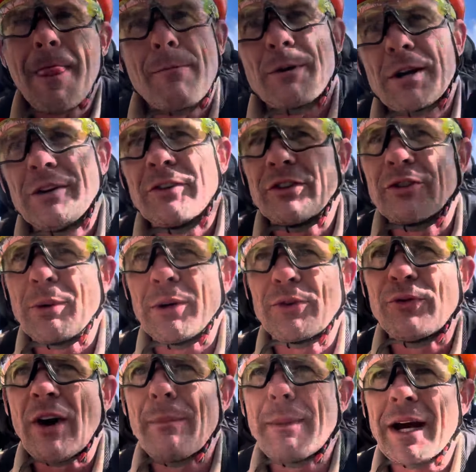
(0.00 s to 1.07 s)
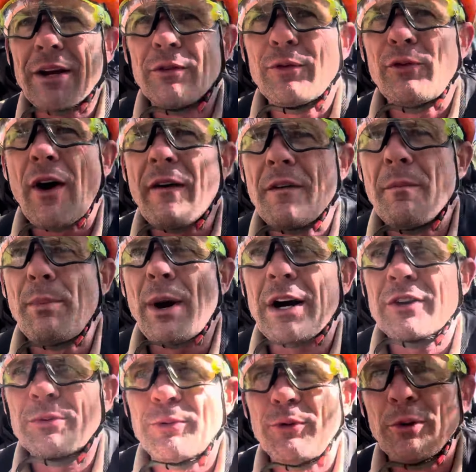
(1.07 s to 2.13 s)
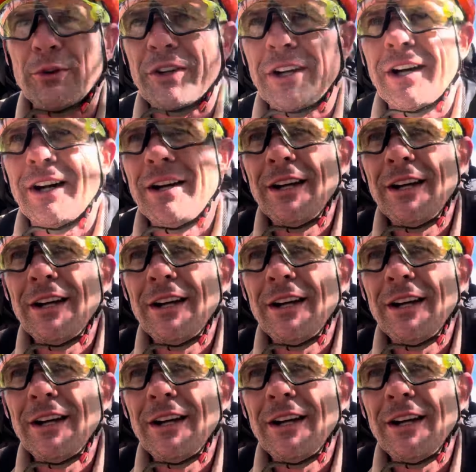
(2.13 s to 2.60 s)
because it's always fun making 500 bucks before dinner.